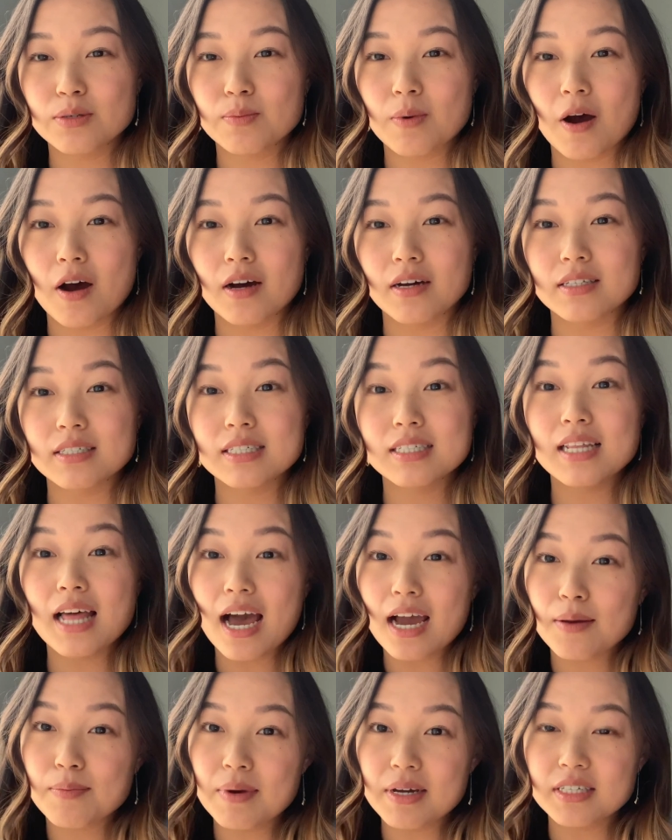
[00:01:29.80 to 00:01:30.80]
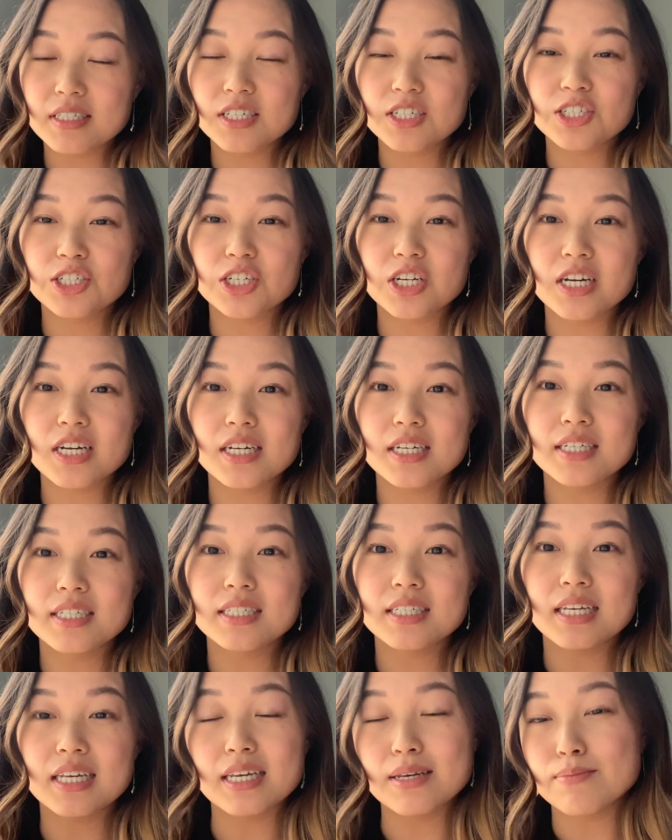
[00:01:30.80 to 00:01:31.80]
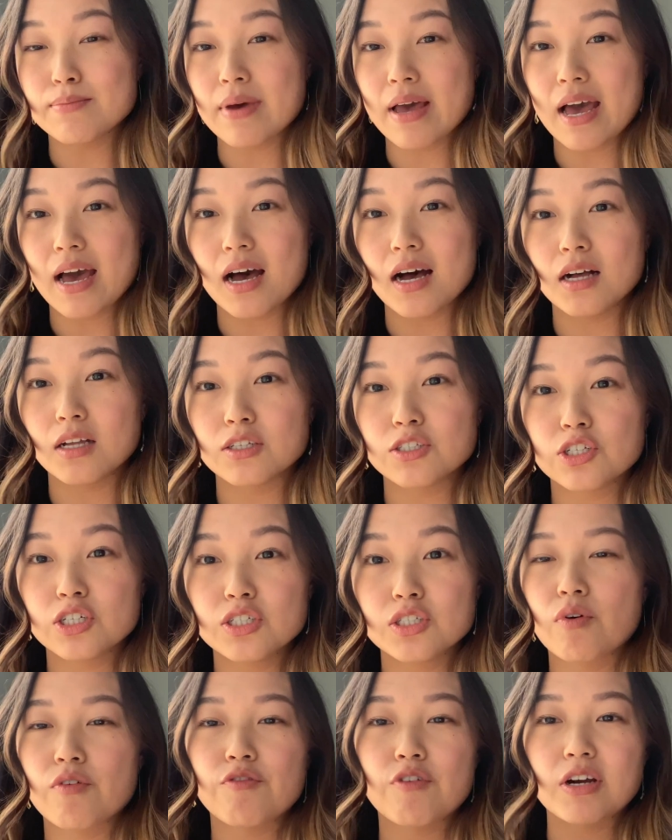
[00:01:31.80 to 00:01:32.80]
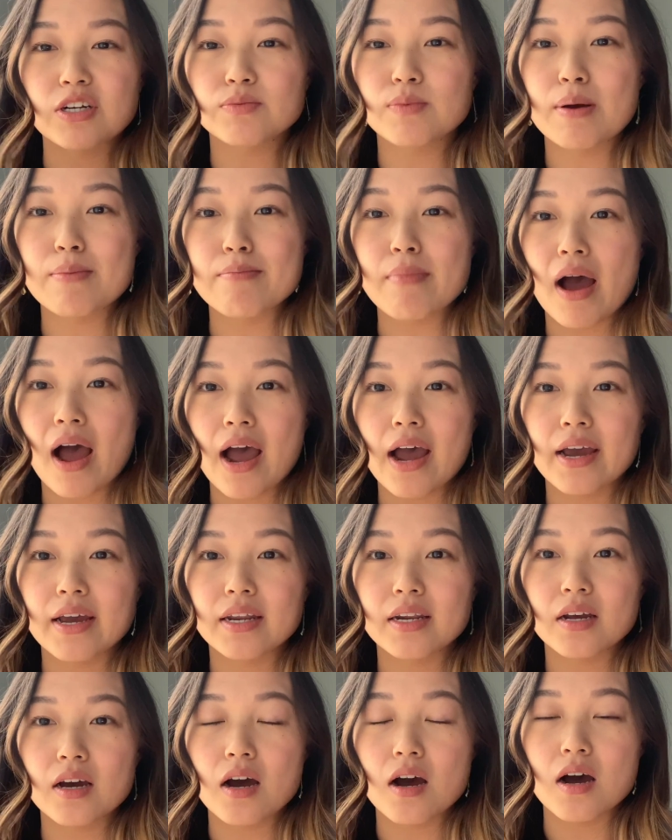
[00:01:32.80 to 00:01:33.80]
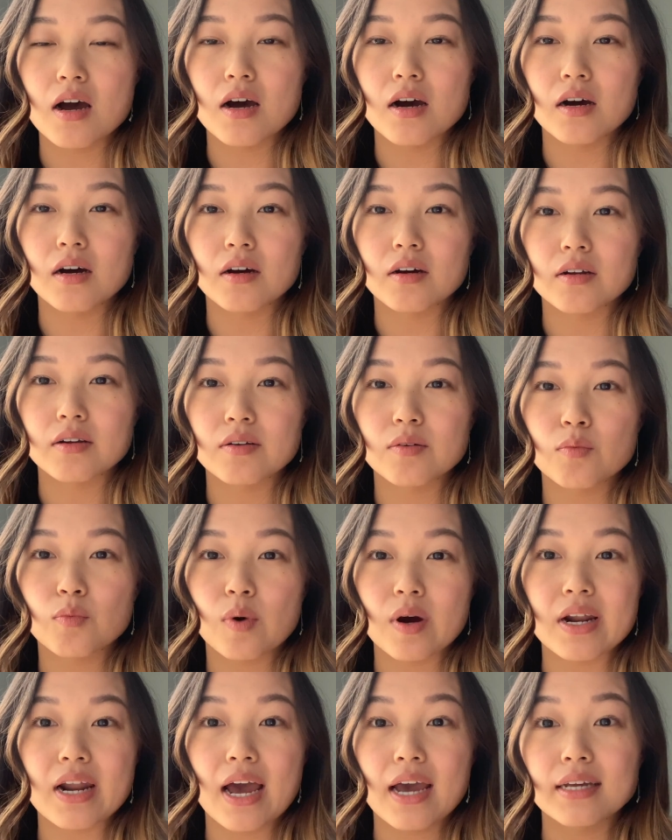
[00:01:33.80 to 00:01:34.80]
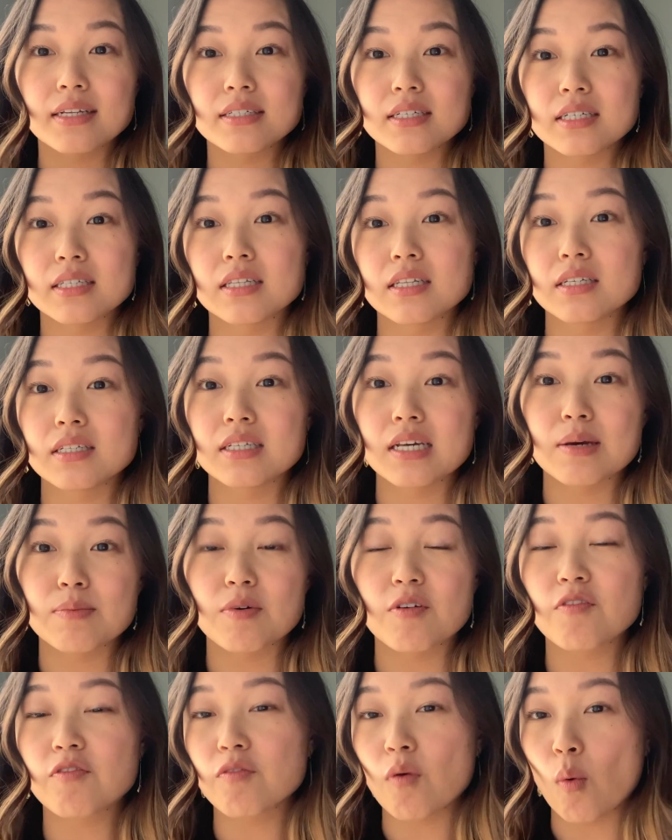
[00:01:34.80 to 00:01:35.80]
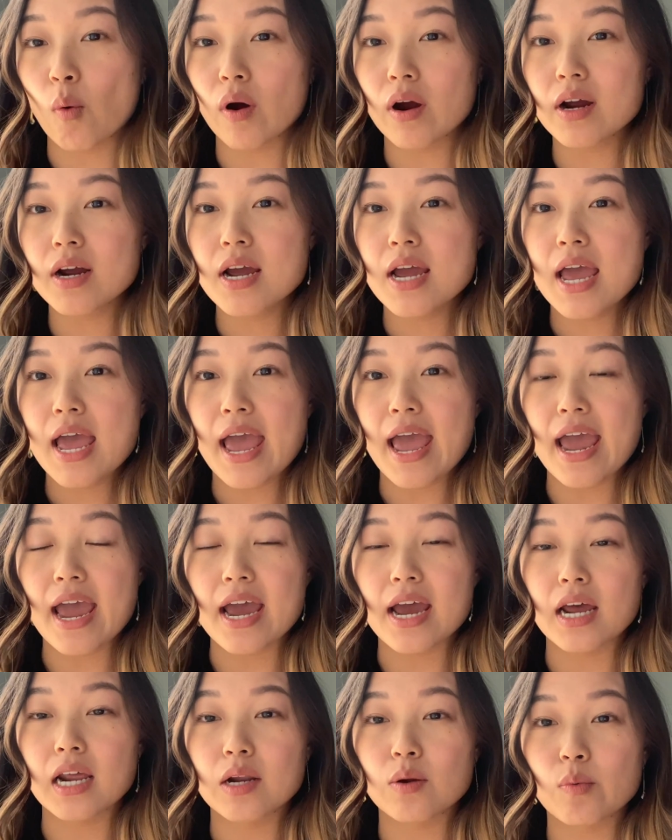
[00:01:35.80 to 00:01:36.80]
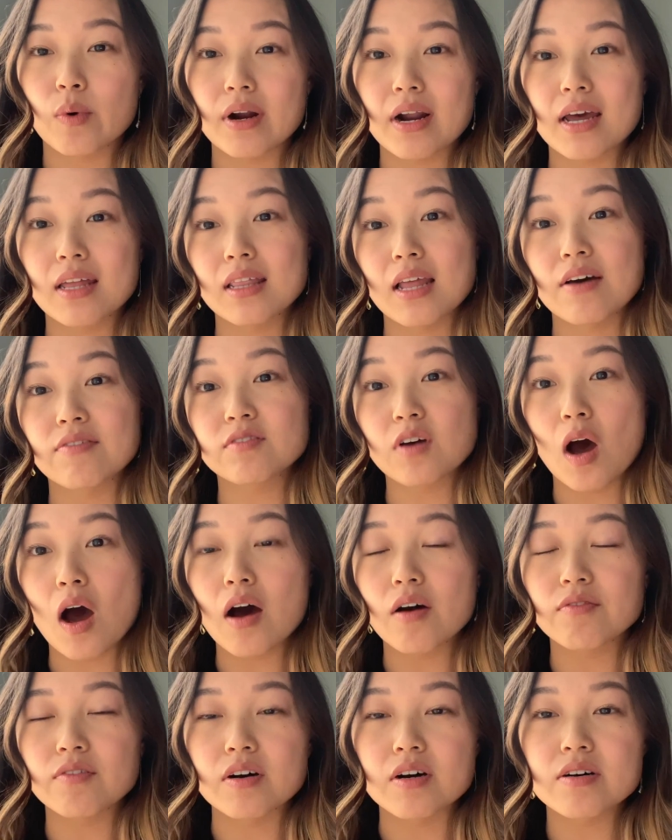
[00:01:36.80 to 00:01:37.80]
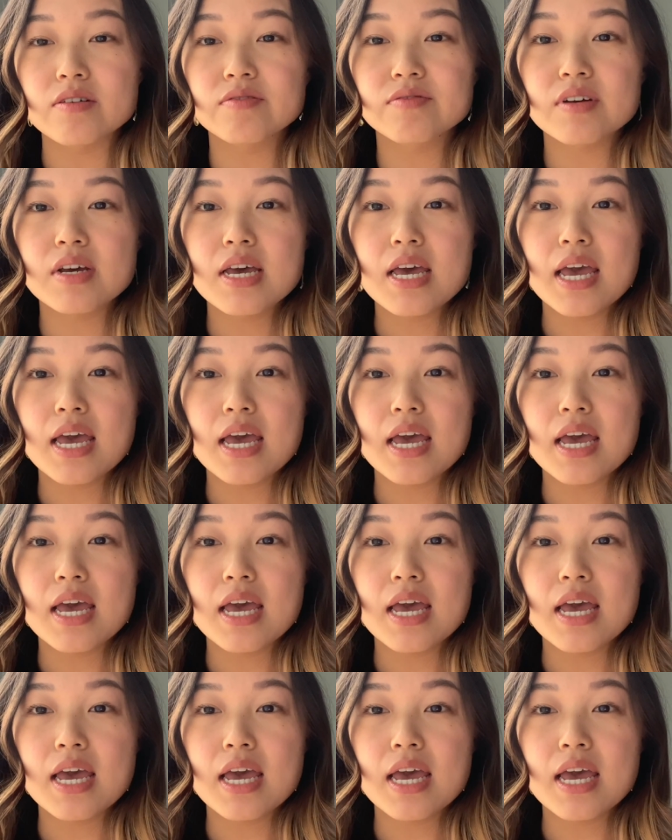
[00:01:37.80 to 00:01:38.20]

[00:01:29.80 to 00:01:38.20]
up on Slack messages, email, just refresh my mind on what I did the day before and what I left off of.